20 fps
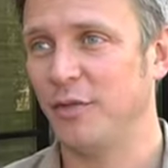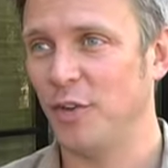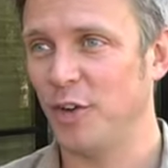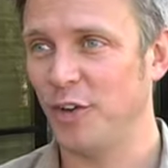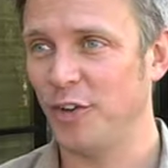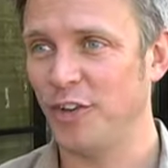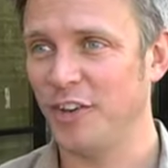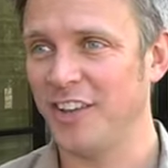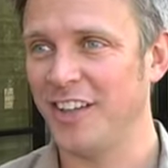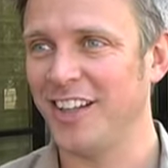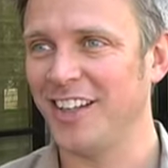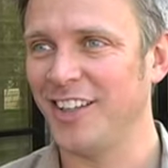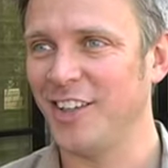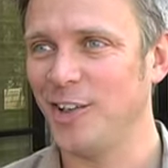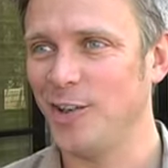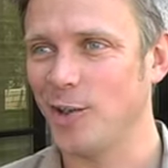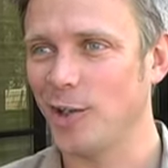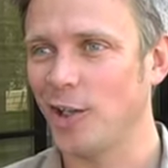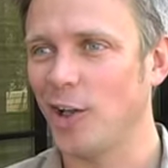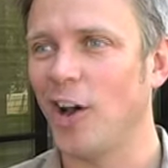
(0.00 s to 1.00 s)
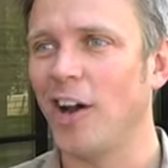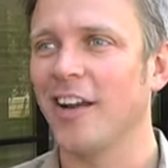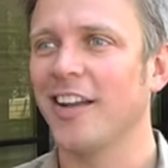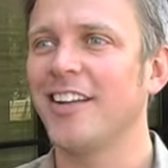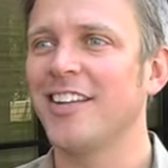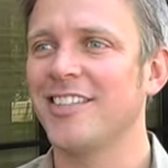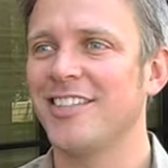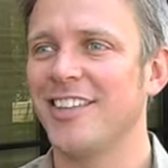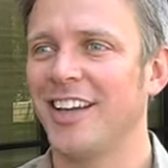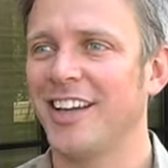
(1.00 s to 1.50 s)
version that you can
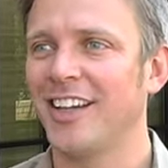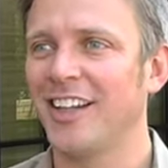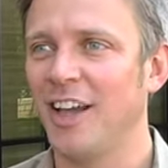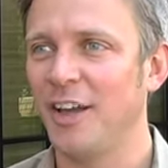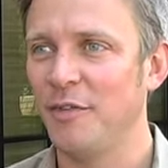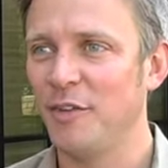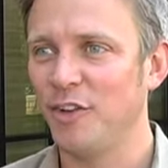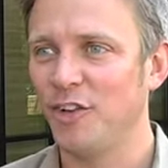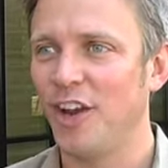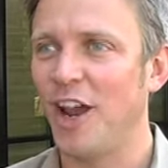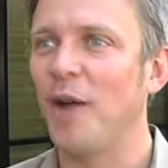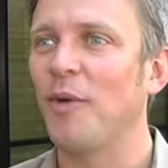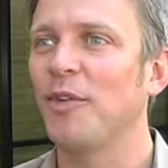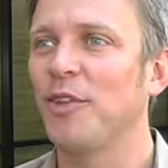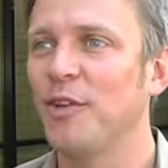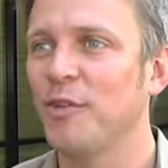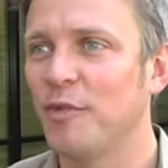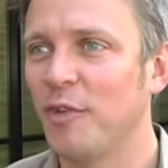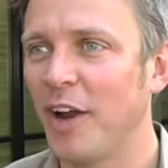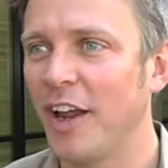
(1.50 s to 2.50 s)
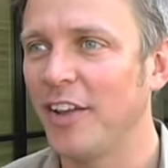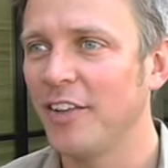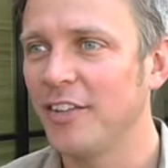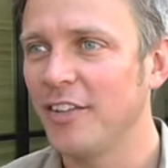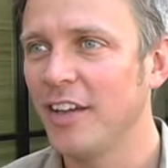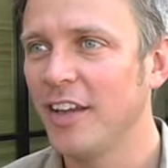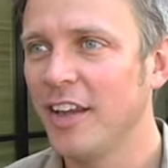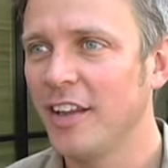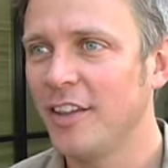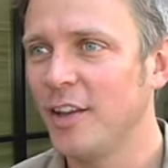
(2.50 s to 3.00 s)
log into Second Life and chat with your
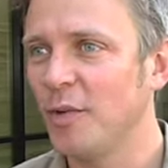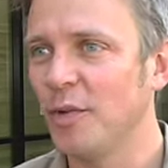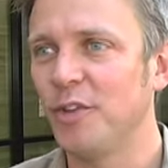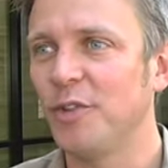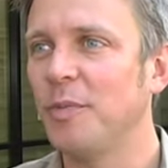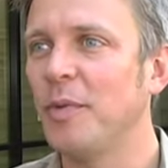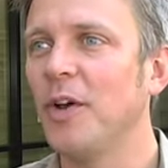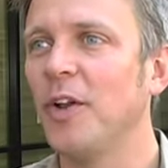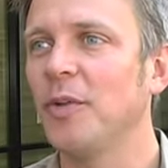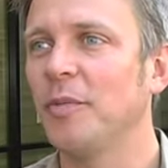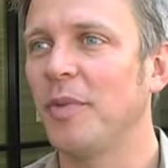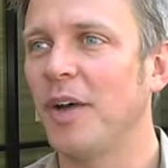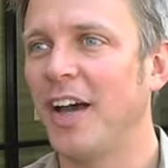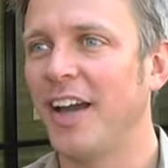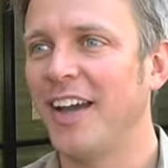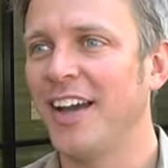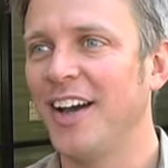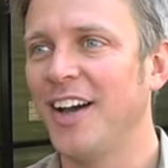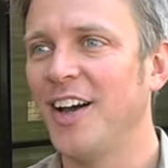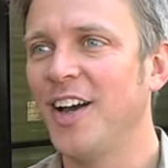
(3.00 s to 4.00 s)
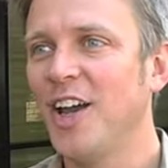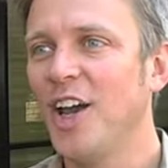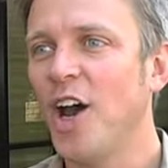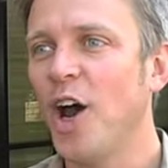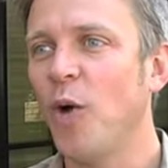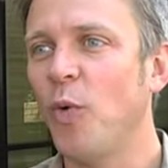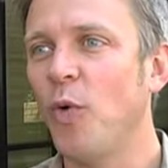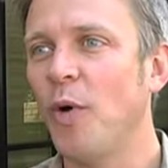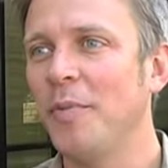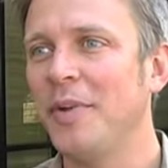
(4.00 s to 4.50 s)
friends that was built by
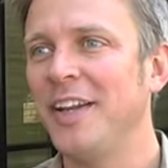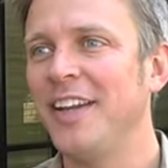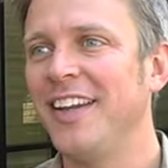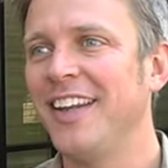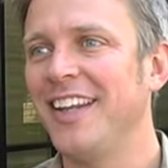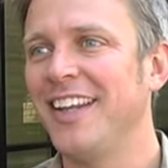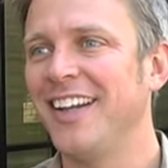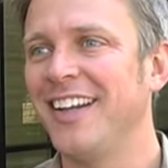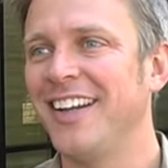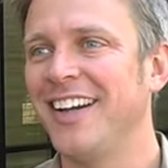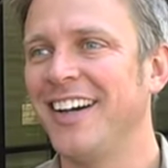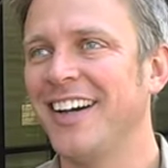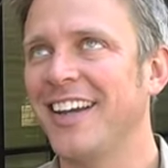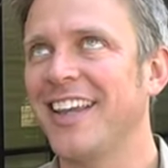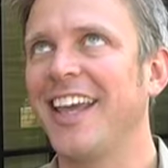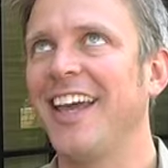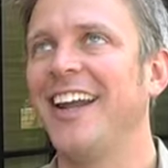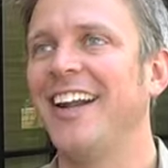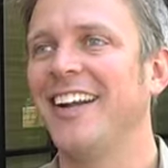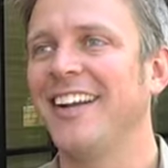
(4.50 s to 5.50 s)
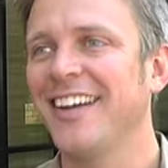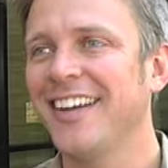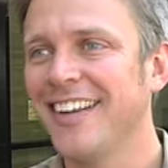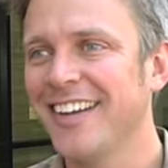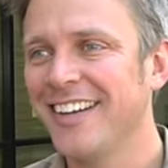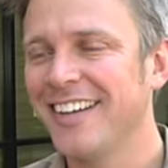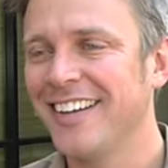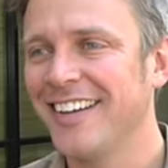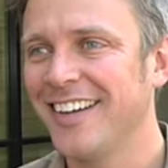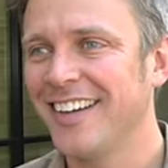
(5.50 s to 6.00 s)
a woman in Canada,
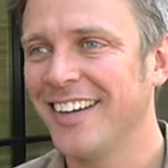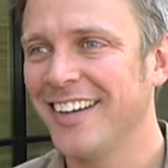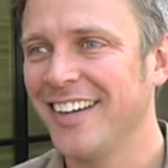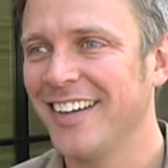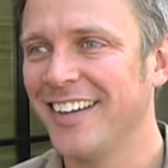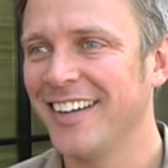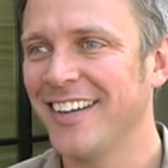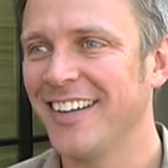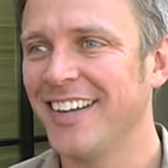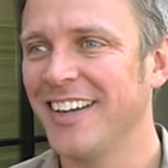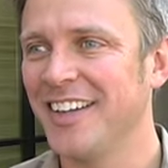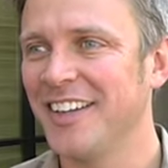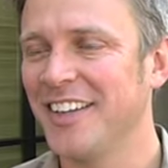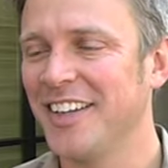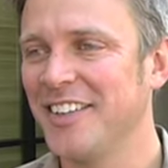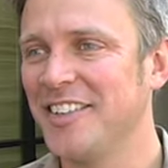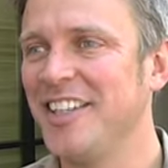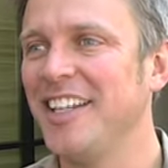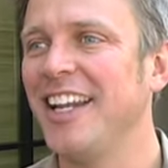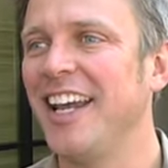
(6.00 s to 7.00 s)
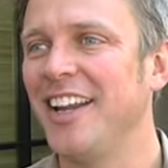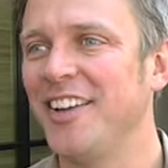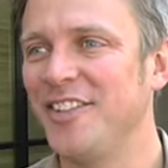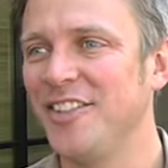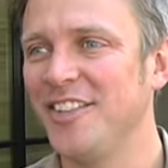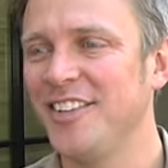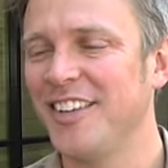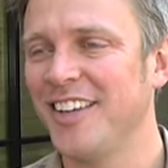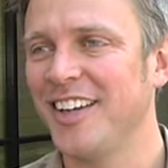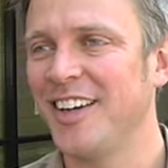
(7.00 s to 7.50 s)
a teenage